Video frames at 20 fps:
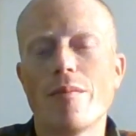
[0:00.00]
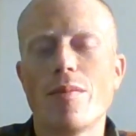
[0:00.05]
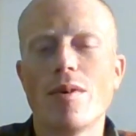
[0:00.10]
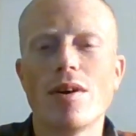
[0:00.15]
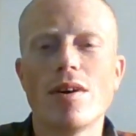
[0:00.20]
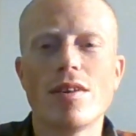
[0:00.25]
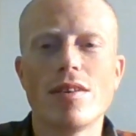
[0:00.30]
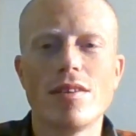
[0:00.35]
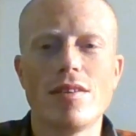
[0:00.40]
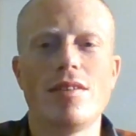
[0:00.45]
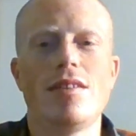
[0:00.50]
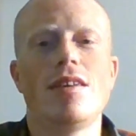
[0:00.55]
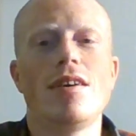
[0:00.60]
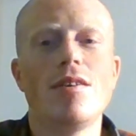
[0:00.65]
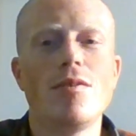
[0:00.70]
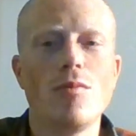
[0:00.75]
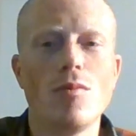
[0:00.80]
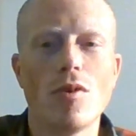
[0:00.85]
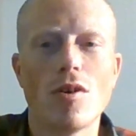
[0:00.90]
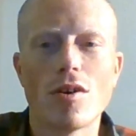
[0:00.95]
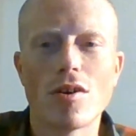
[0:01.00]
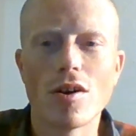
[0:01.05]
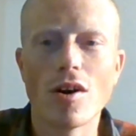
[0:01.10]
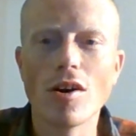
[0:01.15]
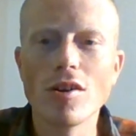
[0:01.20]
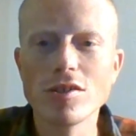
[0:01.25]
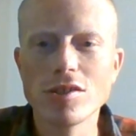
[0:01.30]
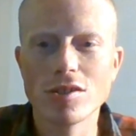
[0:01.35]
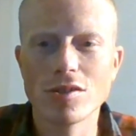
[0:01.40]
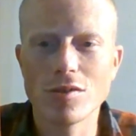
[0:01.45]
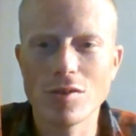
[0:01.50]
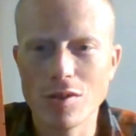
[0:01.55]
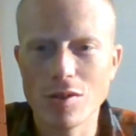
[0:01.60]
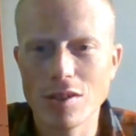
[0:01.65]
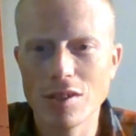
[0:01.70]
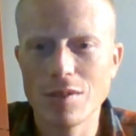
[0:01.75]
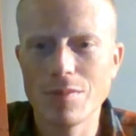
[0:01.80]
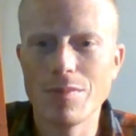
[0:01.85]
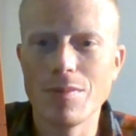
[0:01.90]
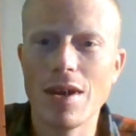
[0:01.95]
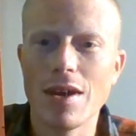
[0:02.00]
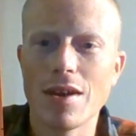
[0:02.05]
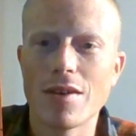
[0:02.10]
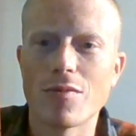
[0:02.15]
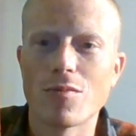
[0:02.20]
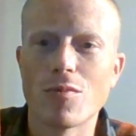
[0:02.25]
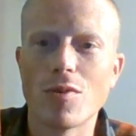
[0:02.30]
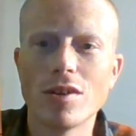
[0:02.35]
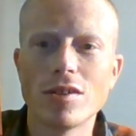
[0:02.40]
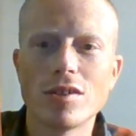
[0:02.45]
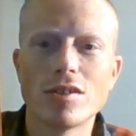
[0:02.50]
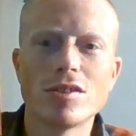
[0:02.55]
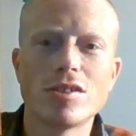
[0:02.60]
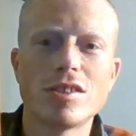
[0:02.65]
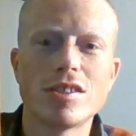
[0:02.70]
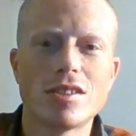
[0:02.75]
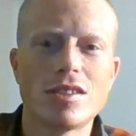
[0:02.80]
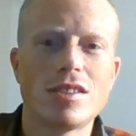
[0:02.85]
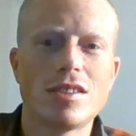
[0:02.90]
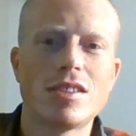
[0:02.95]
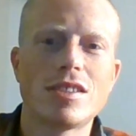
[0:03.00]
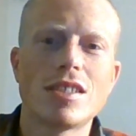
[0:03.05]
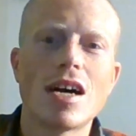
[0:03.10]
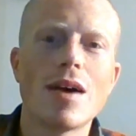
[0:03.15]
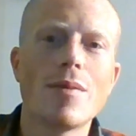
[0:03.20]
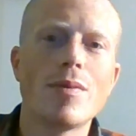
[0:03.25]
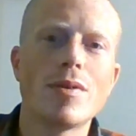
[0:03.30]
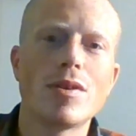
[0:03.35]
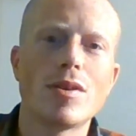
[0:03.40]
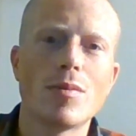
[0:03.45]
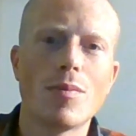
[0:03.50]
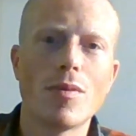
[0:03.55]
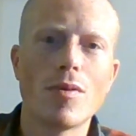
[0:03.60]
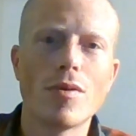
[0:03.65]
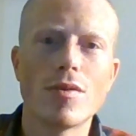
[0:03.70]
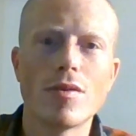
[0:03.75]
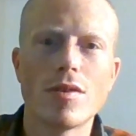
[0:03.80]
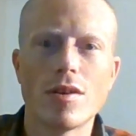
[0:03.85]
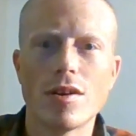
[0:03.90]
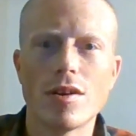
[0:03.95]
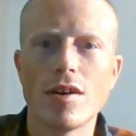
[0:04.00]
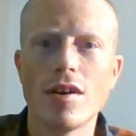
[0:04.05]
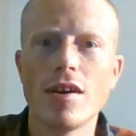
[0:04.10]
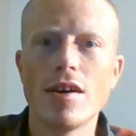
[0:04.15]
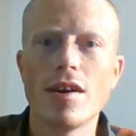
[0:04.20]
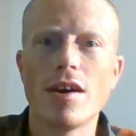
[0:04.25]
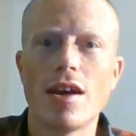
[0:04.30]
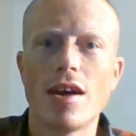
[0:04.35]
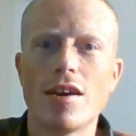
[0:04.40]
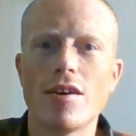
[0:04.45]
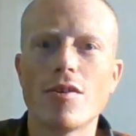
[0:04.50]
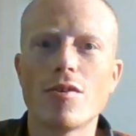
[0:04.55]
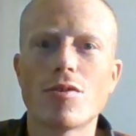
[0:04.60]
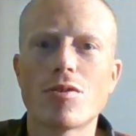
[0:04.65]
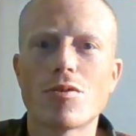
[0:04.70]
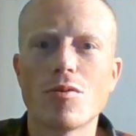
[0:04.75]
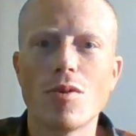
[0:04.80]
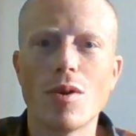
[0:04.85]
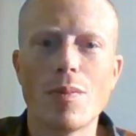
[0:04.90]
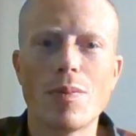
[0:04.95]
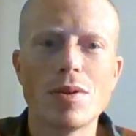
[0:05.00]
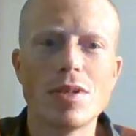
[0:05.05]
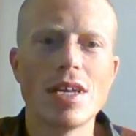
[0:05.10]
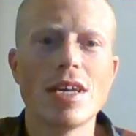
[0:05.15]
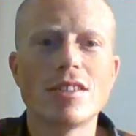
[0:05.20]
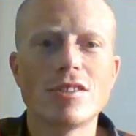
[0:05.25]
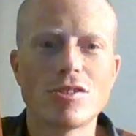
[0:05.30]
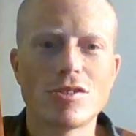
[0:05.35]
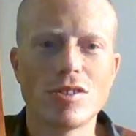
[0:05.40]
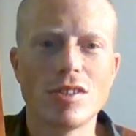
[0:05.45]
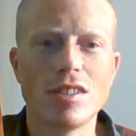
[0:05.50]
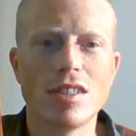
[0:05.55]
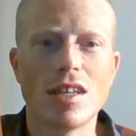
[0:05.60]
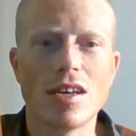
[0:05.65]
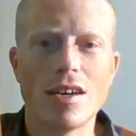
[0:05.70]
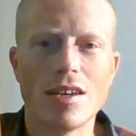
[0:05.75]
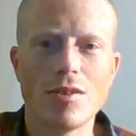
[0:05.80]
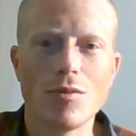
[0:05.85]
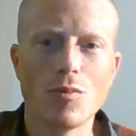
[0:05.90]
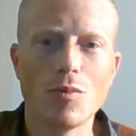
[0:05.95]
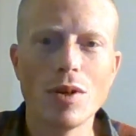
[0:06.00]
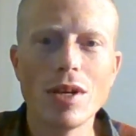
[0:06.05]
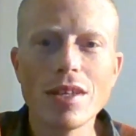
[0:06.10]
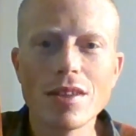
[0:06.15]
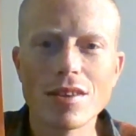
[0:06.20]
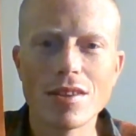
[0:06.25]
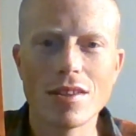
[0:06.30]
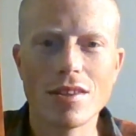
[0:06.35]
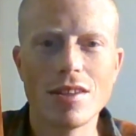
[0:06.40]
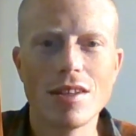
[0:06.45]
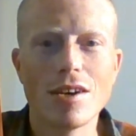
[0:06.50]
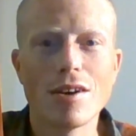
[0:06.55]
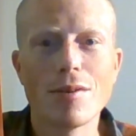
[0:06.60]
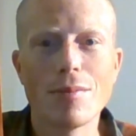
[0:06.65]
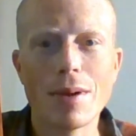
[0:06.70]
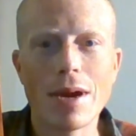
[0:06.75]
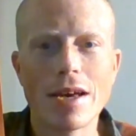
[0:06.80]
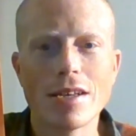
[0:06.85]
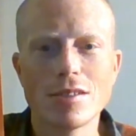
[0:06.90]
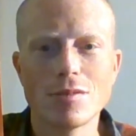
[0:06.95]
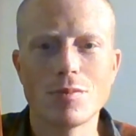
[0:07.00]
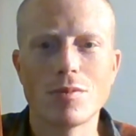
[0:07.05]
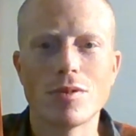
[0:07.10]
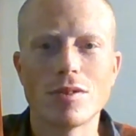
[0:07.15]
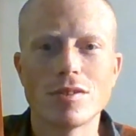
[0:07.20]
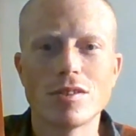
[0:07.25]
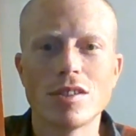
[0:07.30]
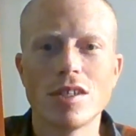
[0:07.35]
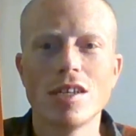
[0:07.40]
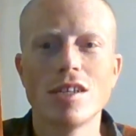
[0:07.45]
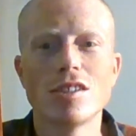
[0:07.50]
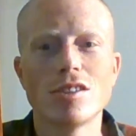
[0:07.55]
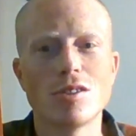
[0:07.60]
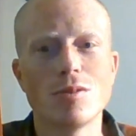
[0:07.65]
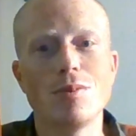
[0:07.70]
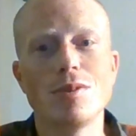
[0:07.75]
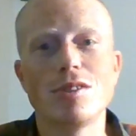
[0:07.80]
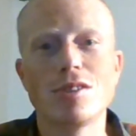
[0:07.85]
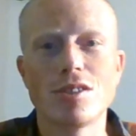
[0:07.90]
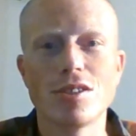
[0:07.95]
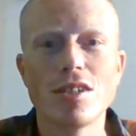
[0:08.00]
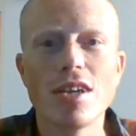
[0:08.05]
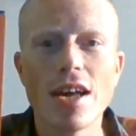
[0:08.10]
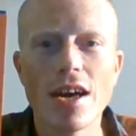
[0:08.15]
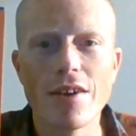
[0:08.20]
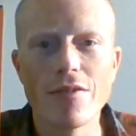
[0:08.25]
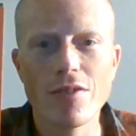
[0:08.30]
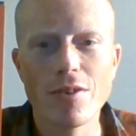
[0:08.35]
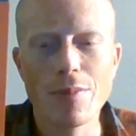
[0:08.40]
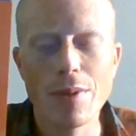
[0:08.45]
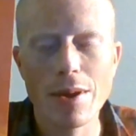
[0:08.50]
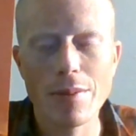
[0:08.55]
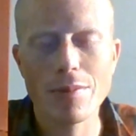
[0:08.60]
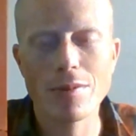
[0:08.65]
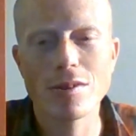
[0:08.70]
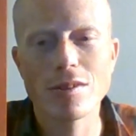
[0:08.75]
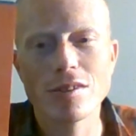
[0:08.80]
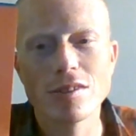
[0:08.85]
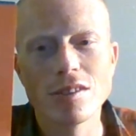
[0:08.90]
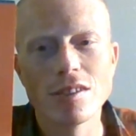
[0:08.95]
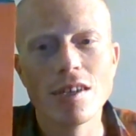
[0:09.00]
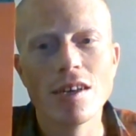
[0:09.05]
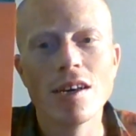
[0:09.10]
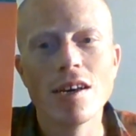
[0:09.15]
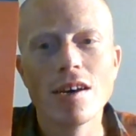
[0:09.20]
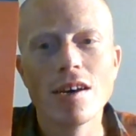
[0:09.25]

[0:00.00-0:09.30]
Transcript: but they are also going to make runners stop at the border and go through a pedestrian line with their passports. So be sure to have your papers,